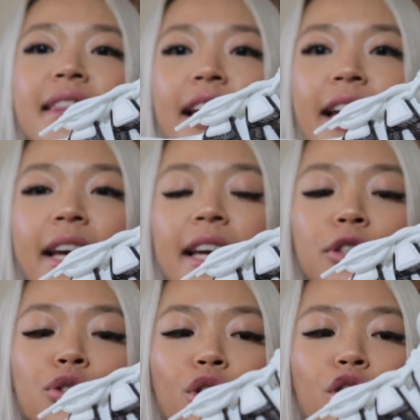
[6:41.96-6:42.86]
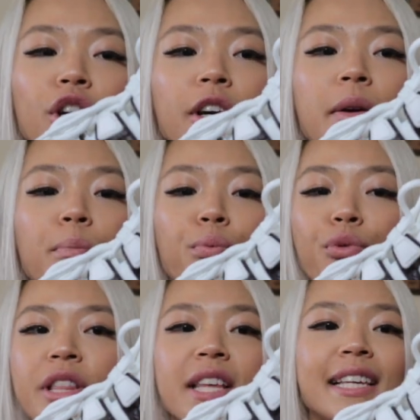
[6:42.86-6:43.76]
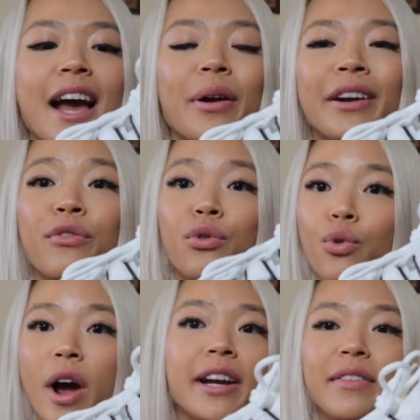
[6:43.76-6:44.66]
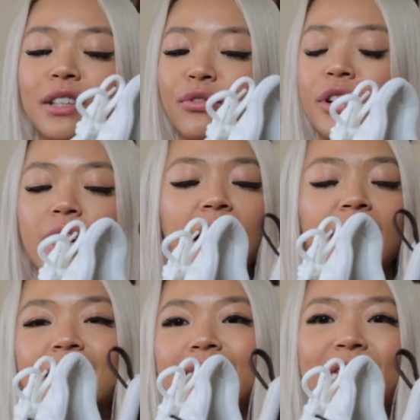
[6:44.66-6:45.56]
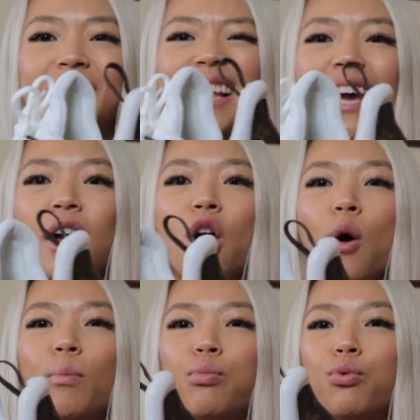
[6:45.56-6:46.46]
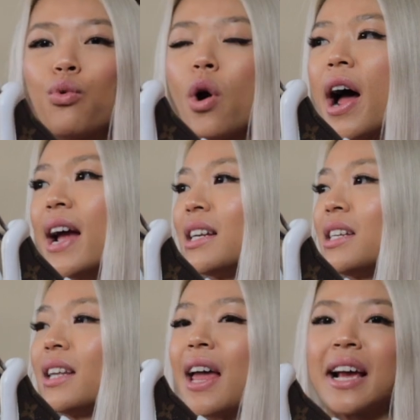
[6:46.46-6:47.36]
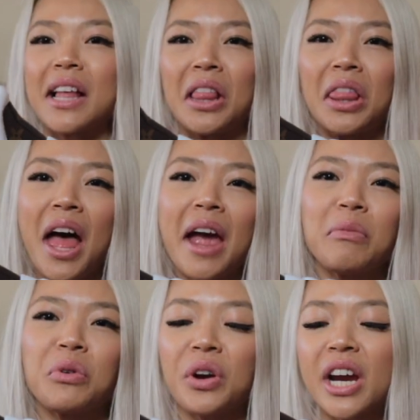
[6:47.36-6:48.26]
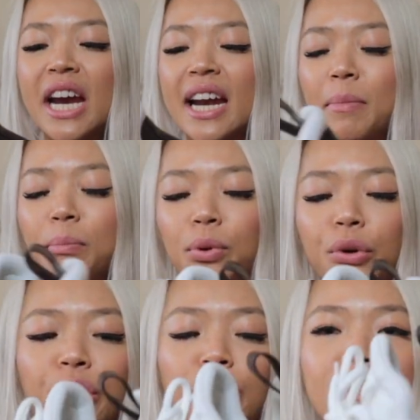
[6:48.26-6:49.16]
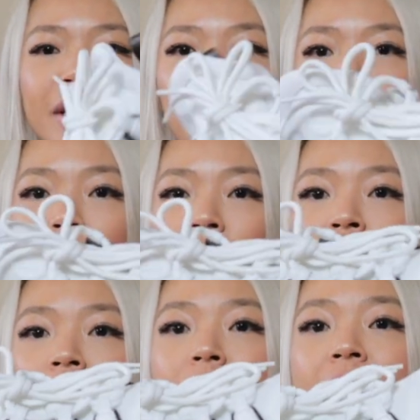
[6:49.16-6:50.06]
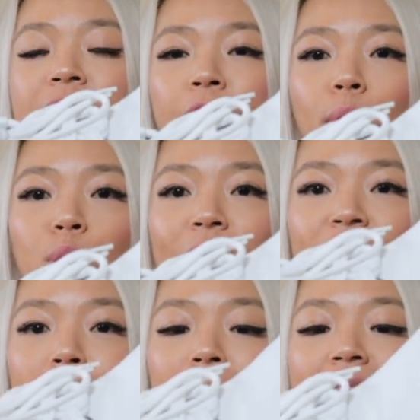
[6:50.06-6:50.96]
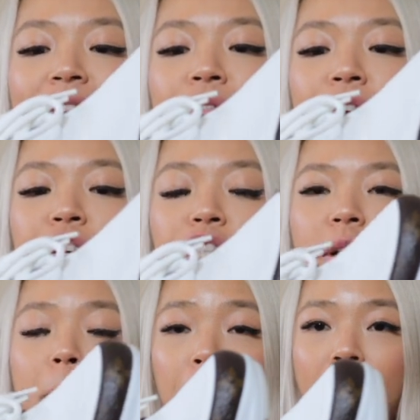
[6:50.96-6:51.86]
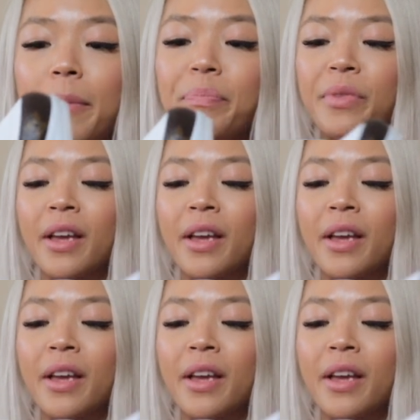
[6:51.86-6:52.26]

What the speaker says: They do bring this out in a variety of different colors. There is like bright, like lime green and blues and whatnot. They also have a black version, but